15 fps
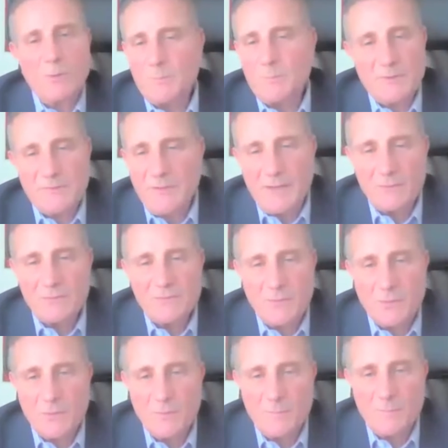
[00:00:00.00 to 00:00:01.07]
more profound
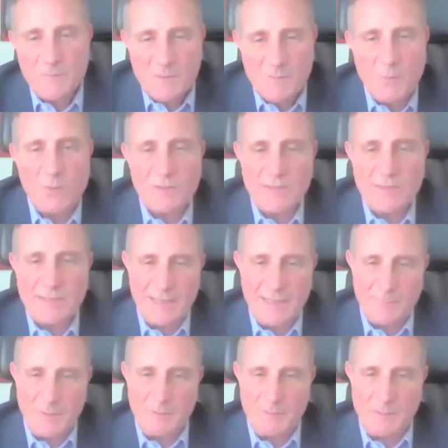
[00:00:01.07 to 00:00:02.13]
for small-scale
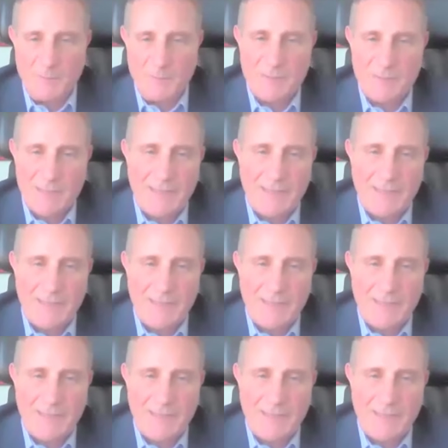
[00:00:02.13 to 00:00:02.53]
PPPs.